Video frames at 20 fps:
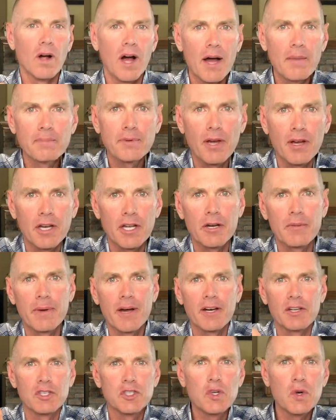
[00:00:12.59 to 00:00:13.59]
I'm talking
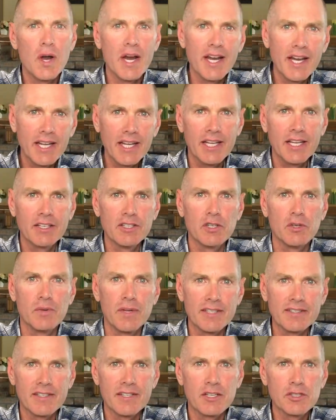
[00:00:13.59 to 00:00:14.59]
about trading in your
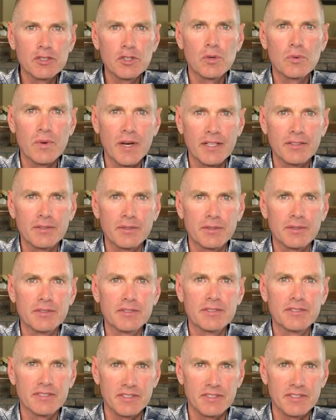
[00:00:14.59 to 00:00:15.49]
residential rentals,